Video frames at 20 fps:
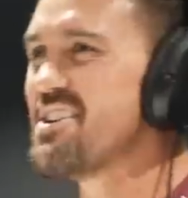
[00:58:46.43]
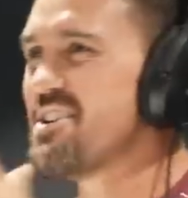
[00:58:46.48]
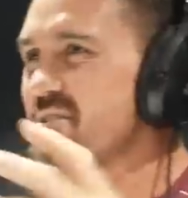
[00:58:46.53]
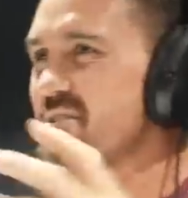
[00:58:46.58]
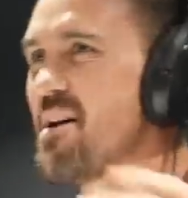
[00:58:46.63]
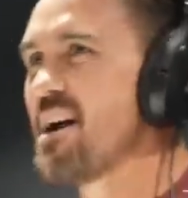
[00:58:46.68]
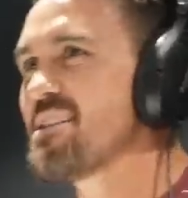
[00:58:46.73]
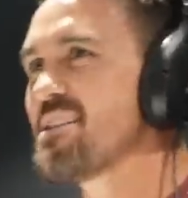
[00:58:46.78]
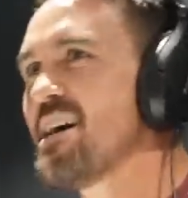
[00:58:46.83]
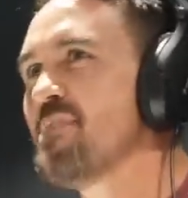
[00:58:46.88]

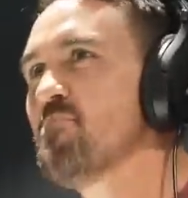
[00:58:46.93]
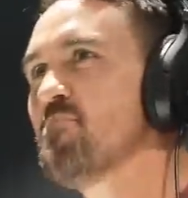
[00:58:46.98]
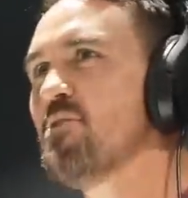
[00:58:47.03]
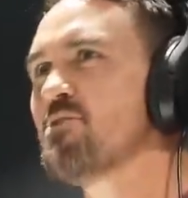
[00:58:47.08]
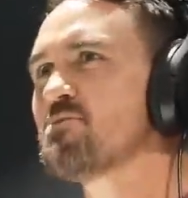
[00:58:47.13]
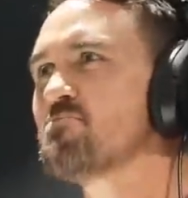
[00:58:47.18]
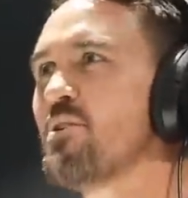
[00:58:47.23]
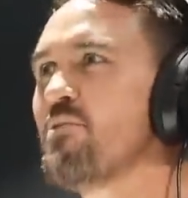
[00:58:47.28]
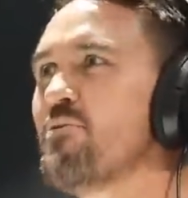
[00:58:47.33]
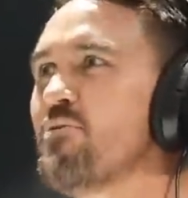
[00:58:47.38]
that, that was
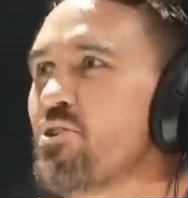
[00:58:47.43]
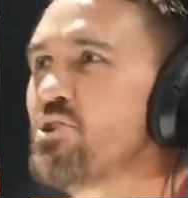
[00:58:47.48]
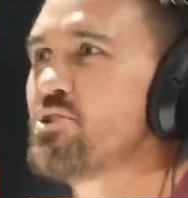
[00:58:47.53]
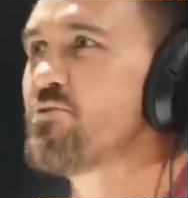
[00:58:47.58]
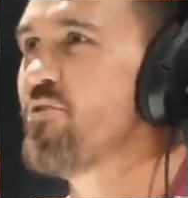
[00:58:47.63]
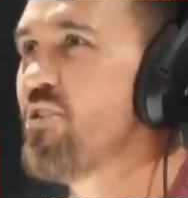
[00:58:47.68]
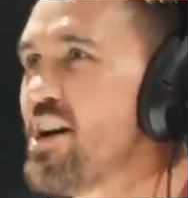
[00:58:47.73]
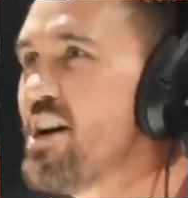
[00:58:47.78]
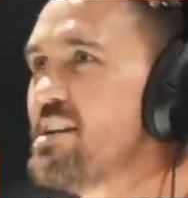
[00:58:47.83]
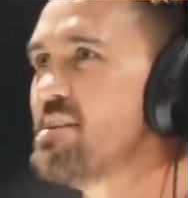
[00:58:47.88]
my first
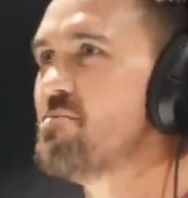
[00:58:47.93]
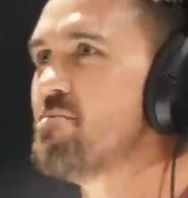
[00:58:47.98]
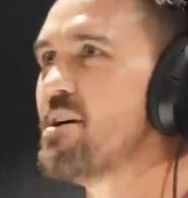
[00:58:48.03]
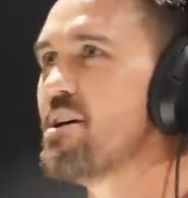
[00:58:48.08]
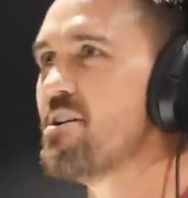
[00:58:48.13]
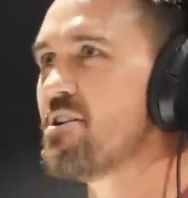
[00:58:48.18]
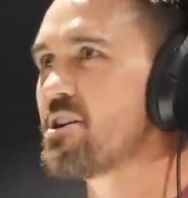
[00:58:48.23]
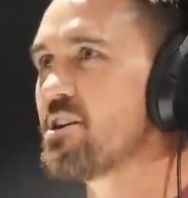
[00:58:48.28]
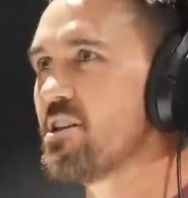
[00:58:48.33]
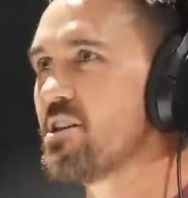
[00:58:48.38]
fight in
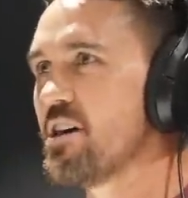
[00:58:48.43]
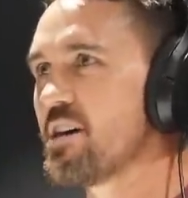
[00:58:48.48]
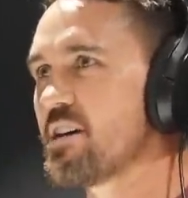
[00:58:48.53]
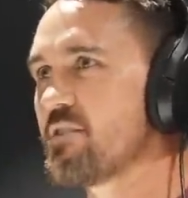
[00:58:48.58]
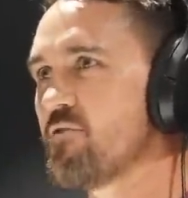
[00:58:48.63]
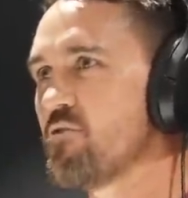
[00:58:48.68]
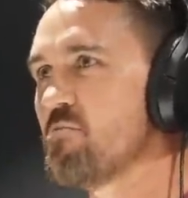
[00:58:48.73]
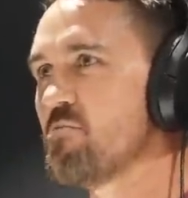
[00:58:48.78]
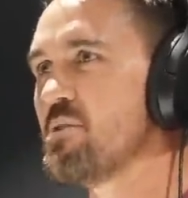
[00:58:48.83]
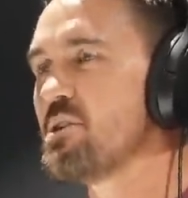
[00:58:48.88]
America, like for
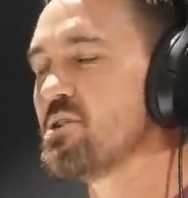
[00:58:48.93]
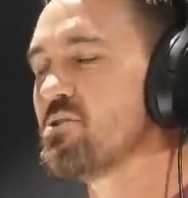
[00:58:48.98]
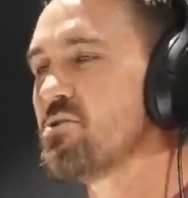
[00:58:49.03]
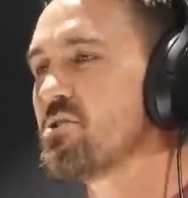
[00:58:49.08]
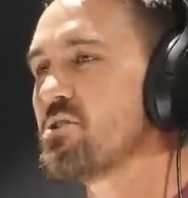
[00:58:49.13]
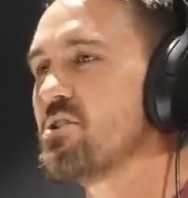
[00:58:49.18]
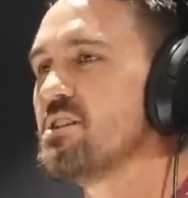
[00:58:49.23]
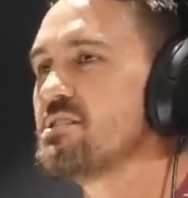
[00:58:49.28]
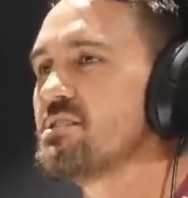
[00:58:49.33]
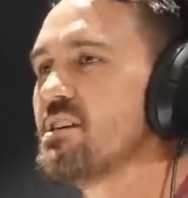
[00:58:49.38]
a big
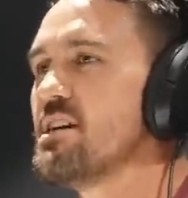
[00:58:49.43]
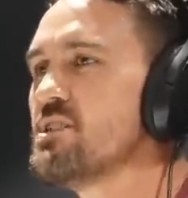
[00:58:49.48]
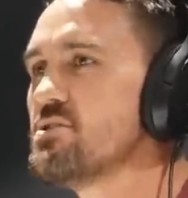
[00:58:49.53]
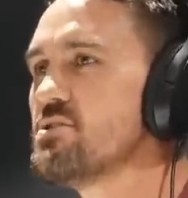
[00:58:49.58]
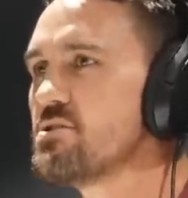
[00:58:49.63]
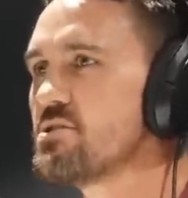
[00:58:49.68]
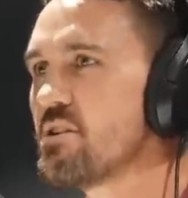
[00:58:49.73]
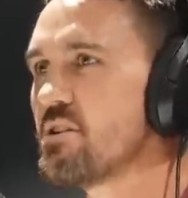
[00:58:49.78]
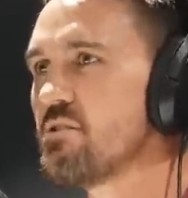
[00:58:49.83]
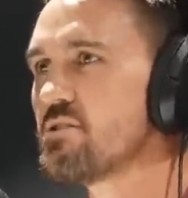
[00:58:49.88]
organization.
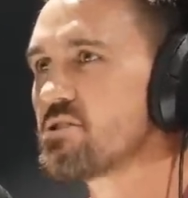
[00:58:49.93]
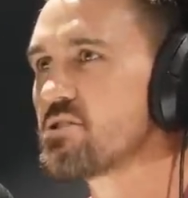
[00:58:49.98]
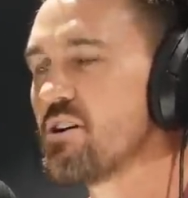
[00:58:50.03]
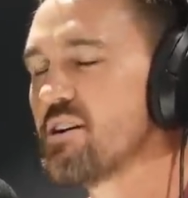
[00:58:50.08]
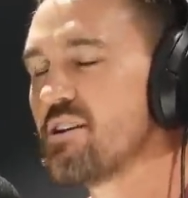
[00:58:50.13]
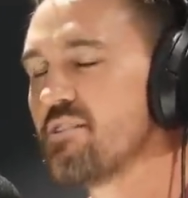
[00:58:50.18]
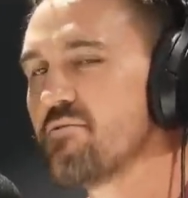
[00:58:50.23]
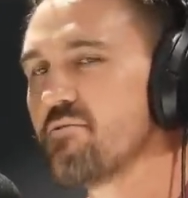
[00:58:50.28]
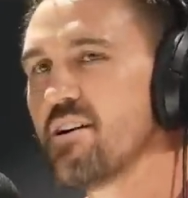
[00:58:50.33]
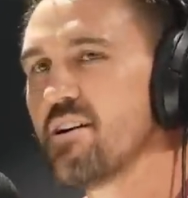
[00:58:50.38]
So I was kind
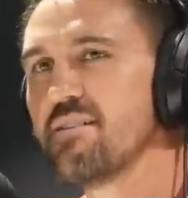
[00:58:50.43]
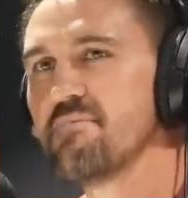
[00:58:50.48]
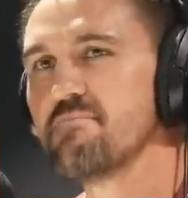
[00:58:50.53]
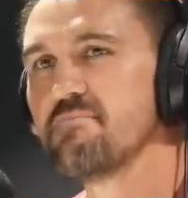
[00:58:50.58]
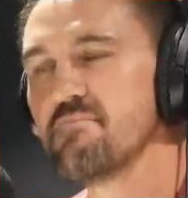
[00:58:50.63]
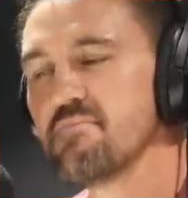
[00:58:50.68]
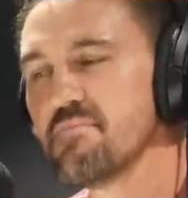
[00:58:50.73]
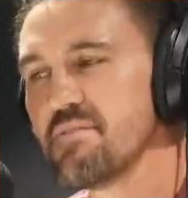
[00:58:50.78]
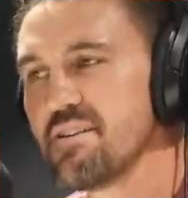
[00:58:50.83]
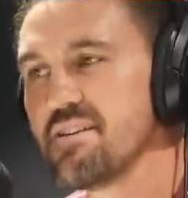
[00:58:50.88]
of um,
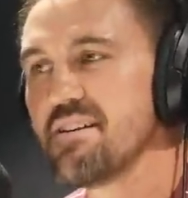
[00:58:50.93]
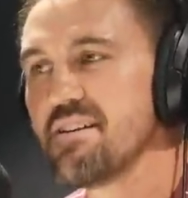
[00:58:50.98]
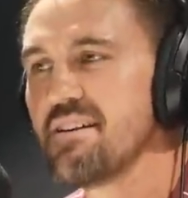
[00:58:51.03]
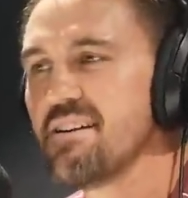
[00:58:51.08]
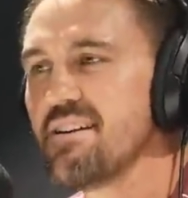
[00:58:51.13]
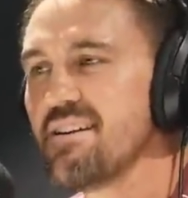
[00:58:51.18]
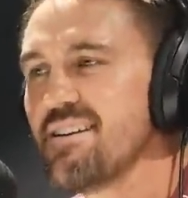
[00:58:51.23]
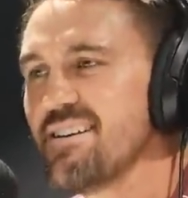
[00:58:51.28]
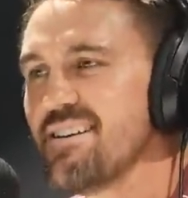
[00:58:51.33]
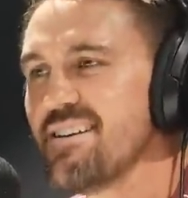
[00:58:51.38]

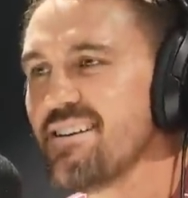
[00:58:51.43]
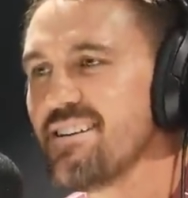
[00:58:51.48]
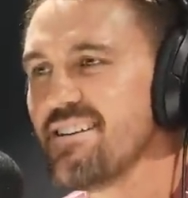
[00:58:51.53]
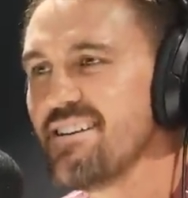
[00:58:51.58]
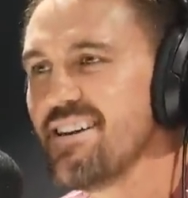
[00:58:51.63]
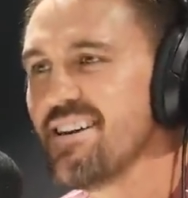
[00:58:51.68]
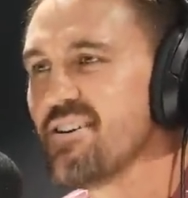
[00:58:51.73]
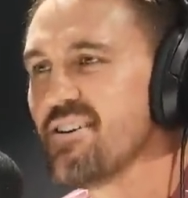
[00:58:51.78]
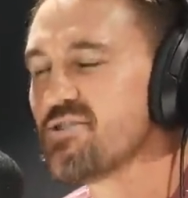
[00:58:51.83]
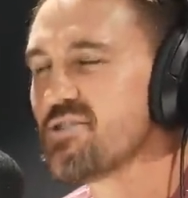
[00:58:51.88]

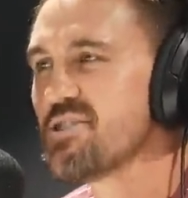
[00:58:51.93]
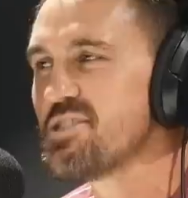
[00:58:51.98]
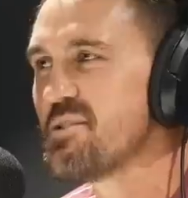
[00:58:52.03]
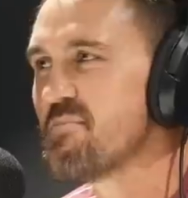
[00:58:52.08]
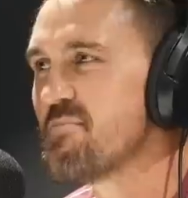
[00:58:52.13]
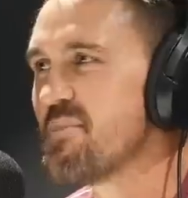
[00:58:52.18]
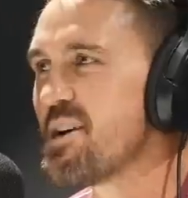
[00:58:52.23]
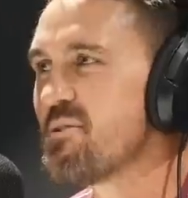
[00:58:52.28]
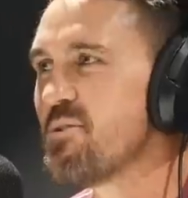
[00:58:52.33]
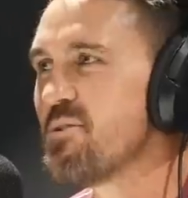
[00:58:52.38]
yeah, I was just sitting
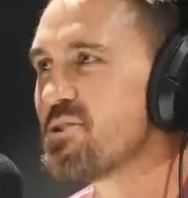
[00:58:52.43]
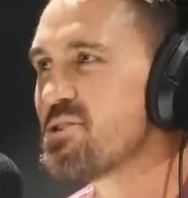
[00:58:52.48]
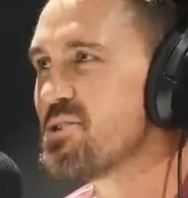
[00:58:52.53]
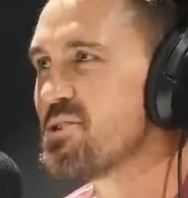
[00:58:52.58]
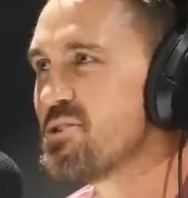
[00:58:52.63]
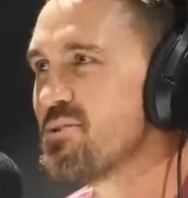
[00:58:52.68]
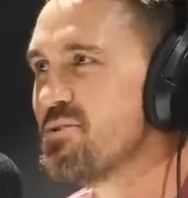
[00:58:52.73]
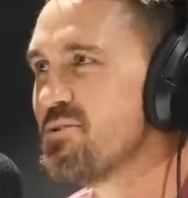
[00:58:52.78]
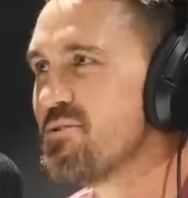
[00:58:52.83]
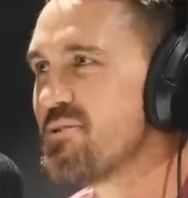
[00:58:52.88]
back watching it
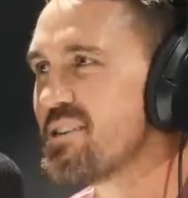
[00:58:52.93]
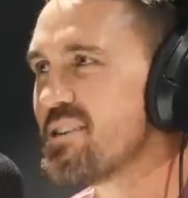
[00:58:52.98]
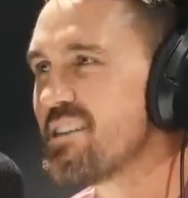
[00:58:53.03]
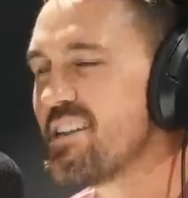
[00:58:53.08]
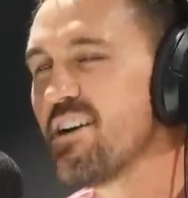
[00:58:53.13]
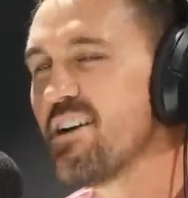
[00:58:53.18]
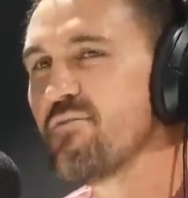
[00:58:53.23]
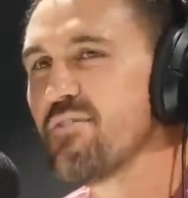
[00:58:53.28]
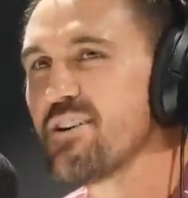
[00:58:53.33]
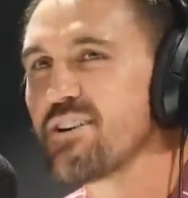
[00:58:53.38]
all and thinking how
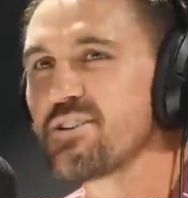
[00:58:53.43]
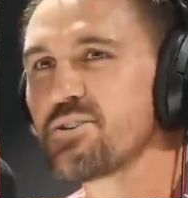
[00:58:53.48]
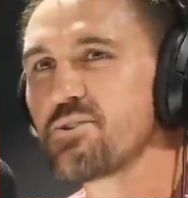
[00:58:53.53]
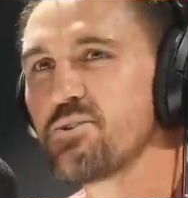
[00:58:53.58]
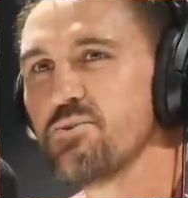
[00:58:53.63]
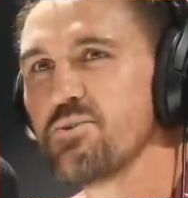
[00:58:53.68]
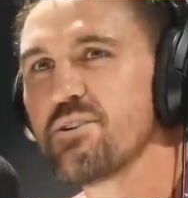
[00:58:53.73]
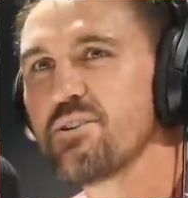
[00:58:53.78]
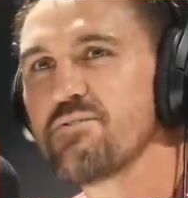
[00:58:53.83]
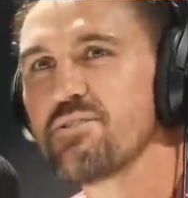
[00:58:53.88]
fucking
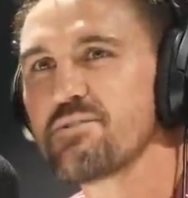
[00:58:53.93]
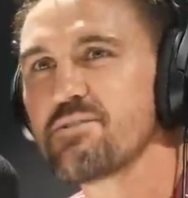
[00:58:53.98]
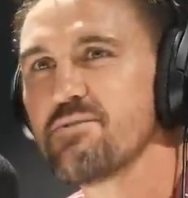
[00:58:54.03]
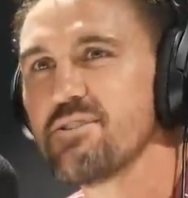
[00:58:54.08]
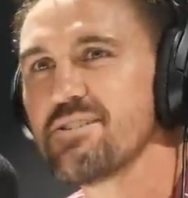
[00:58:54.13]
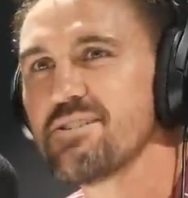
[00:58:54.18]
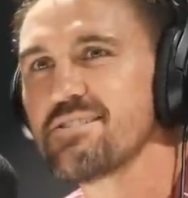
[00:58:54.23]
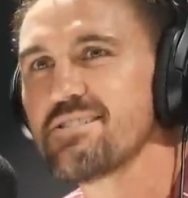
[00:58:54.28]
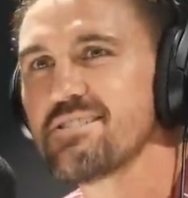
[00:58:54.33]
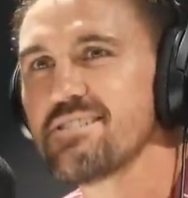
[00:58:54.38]
cool everything
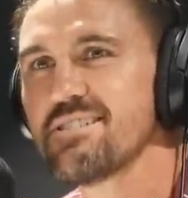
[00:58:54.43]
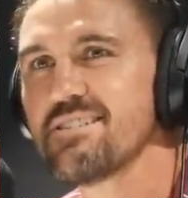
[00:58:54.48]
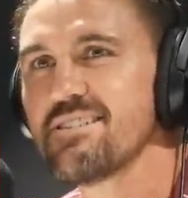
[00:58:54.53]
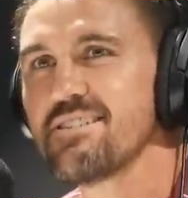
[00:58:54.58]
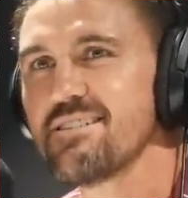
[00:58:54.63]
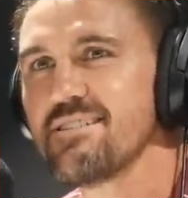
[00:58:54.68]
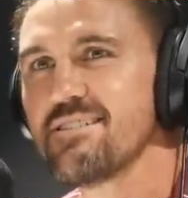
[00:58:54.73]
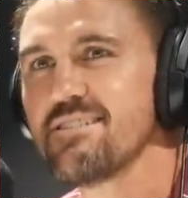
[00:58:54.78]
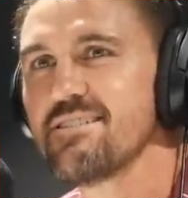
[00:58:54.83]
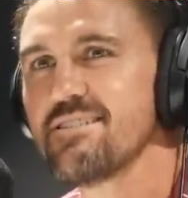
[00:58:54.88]
was.
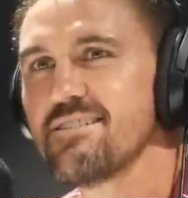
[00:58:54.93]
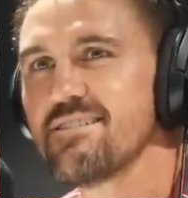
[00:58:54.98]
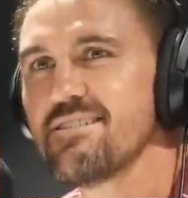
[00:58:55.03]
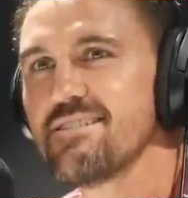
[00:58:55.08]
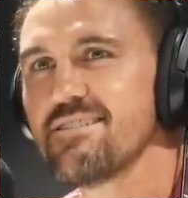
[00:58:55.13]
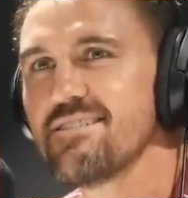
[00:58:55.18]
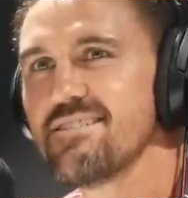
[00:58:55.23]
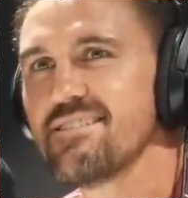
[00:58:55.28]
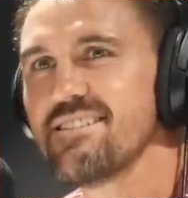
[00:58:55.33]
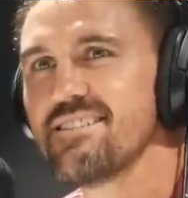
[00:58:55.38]

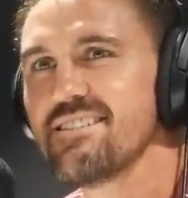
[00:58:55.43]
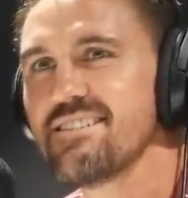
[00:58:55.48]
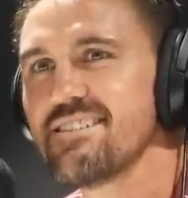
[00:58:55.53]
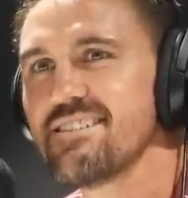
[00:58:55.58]
Yeah.